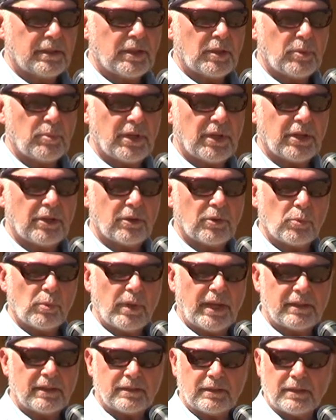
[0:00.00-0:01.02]
And the bear
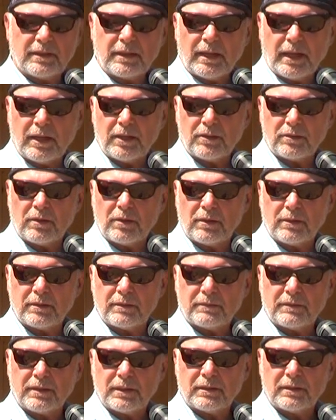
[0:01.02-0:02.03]
went and ate
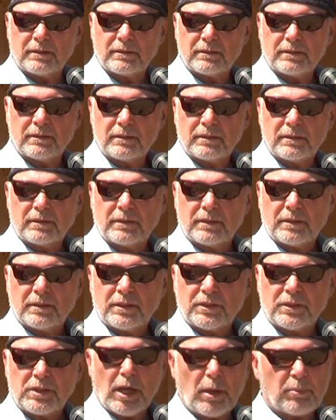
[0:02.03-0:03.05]
all of the
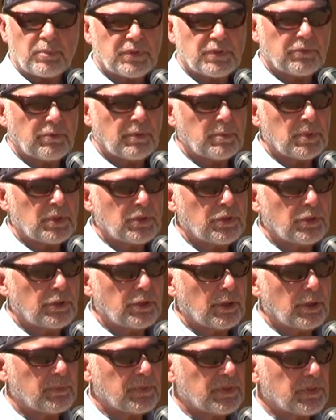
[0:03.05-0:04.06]
tops from the
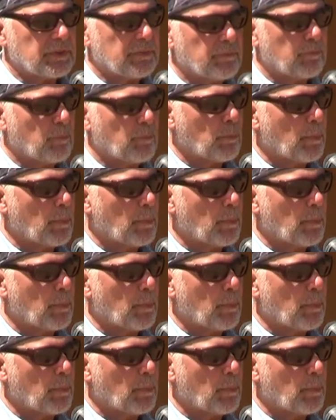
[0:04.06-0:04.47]
turnips.